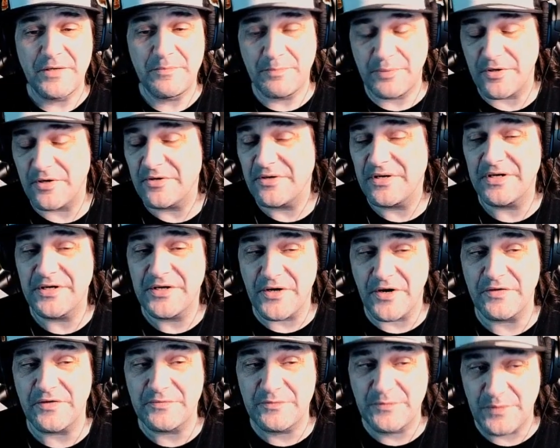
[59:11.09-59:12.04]
program
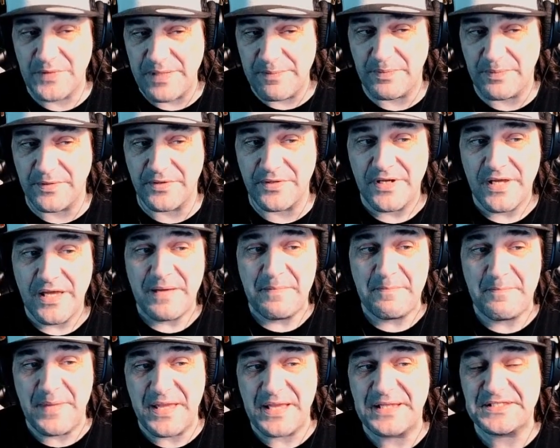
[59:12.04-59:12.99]
called Reaper
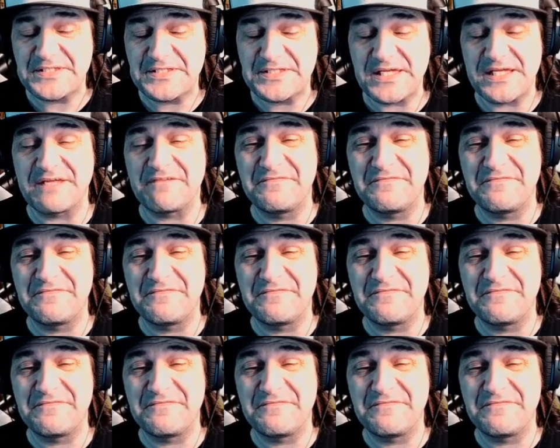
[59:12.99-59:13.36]
make a set